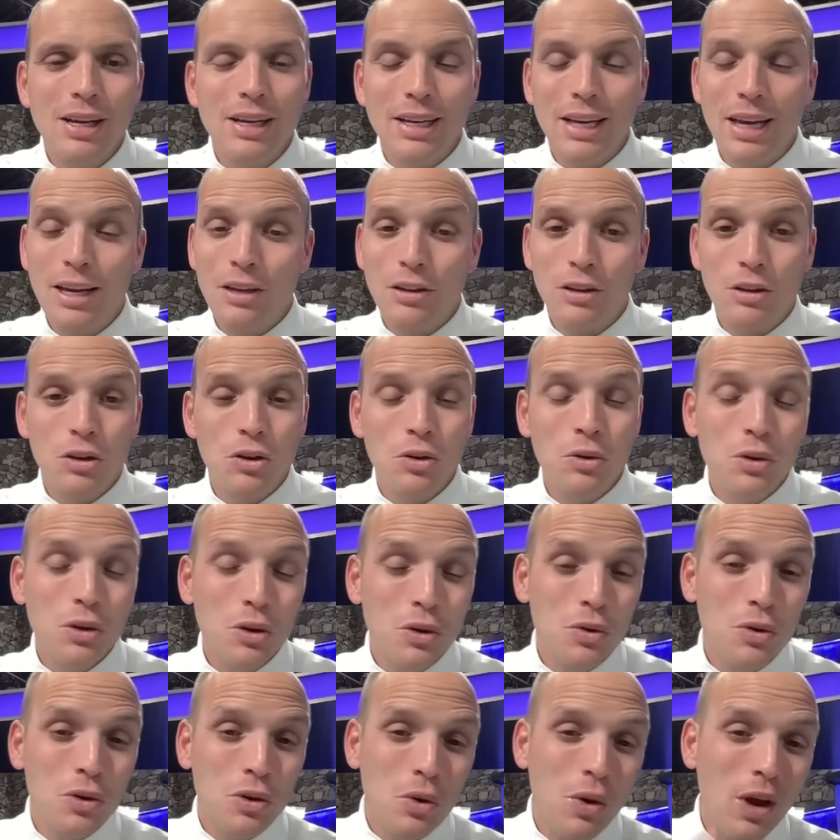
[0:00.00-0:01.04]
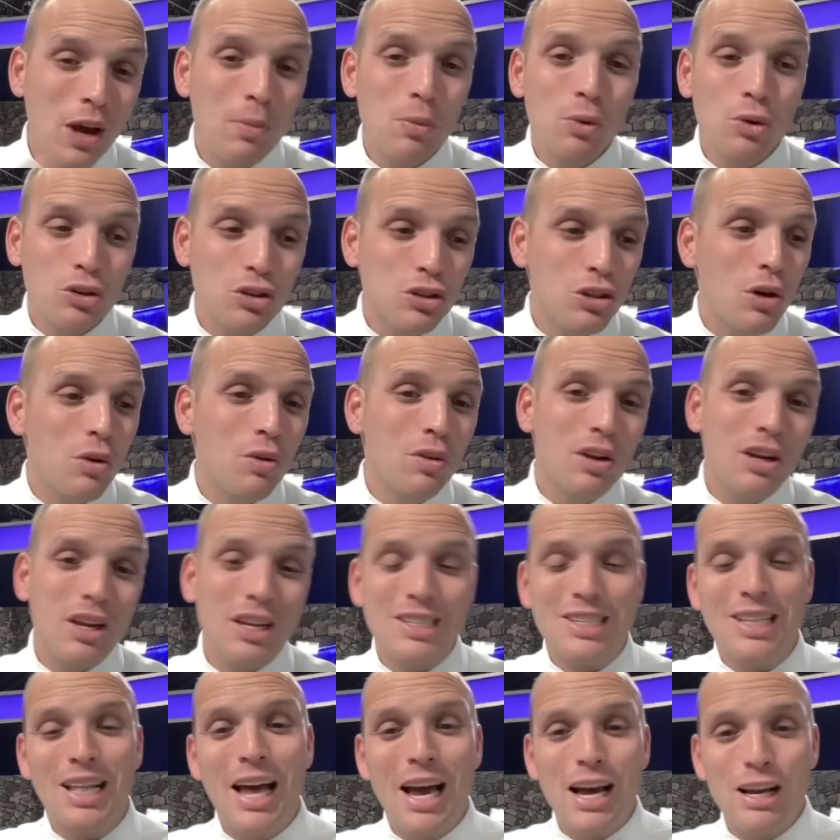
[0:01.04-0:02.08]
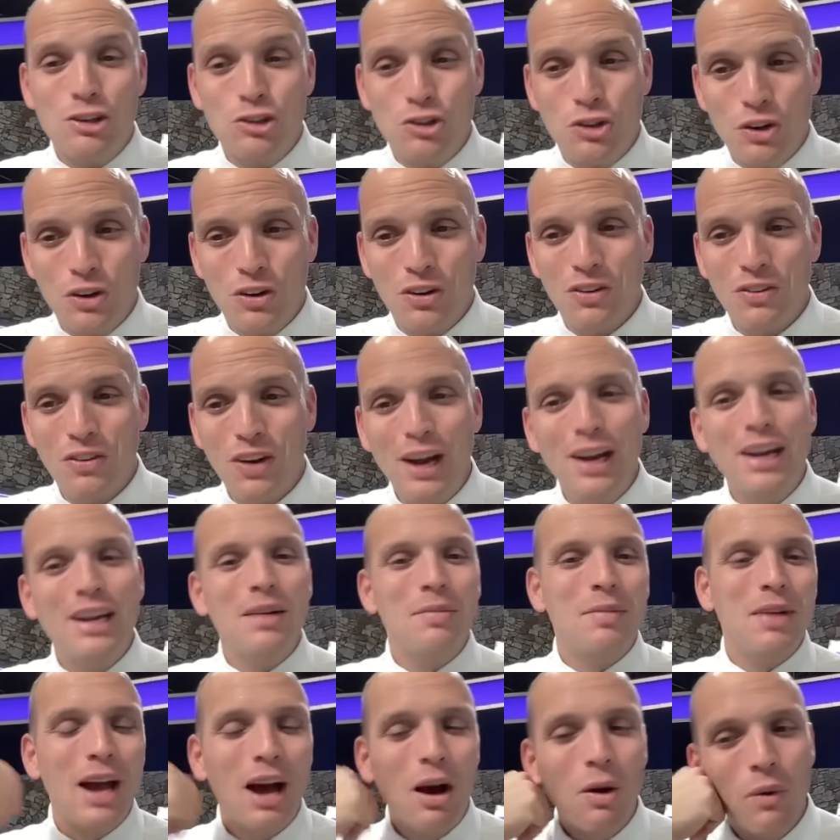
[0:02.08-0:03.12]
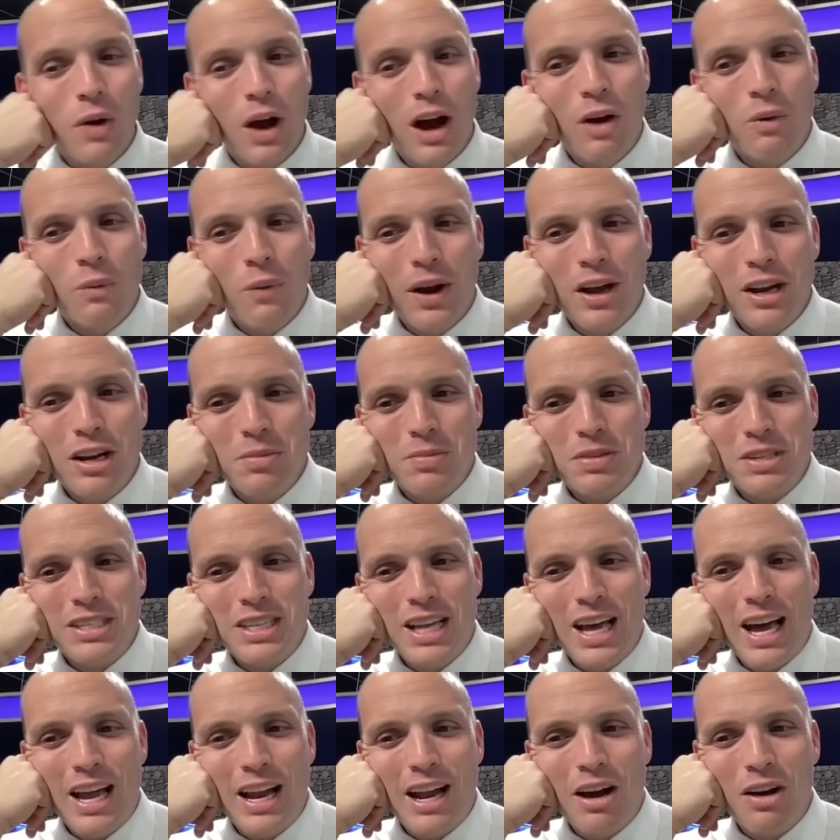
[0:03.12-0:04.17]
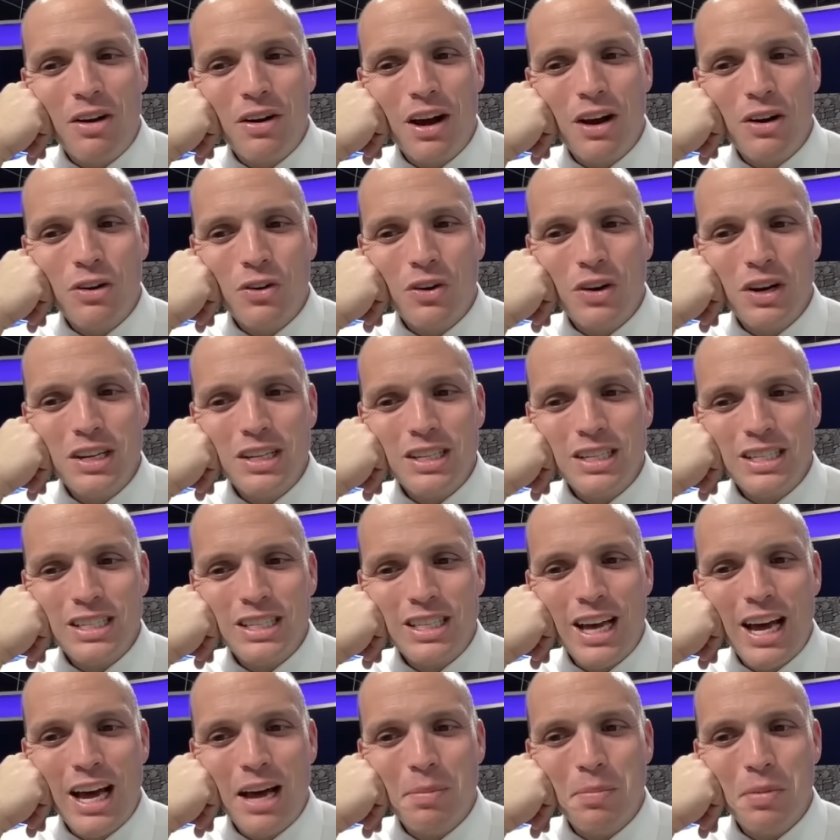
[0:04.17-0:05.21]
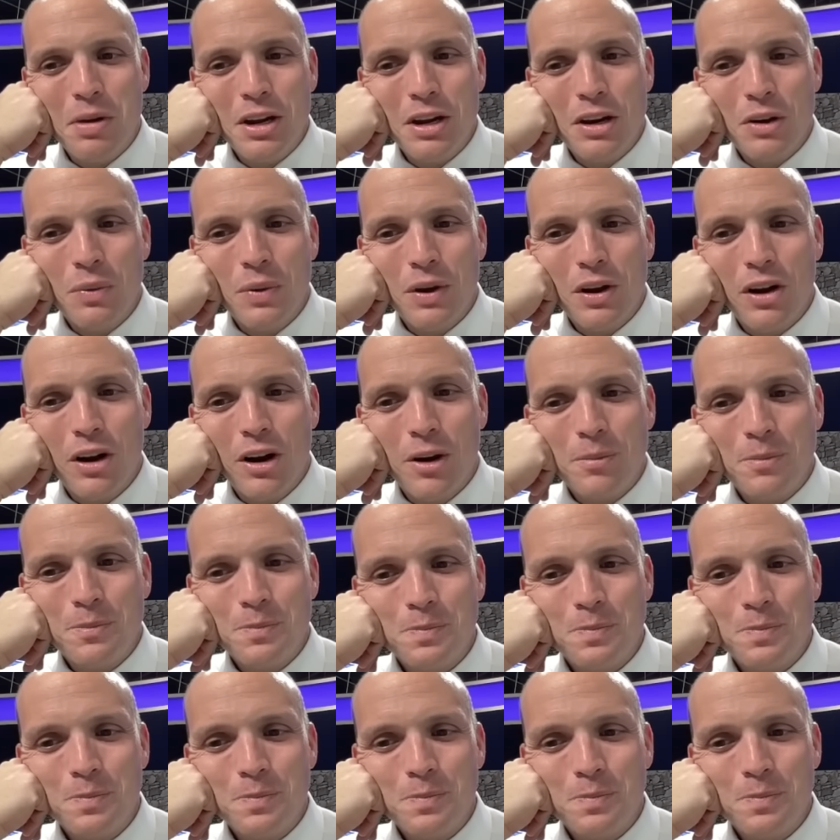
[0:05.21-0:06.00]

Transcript: Yeah, you had more snow than us last year, right? I mean, how random is that? How crazy is that? But here we are